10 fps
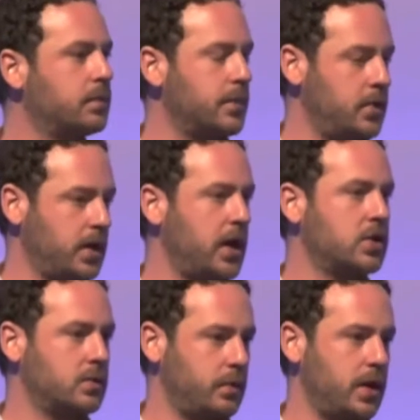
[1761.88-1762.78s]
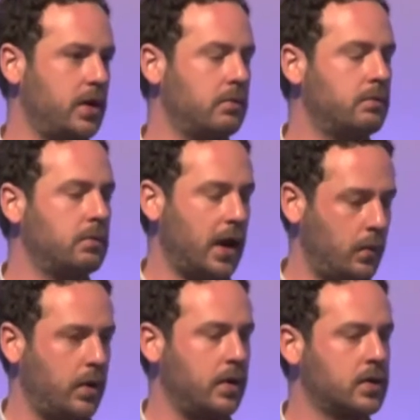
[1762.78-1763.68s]
communication within
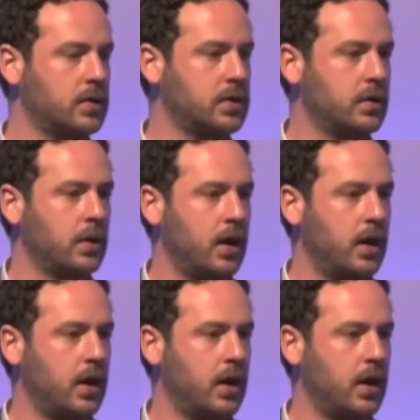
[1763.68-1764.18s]
networks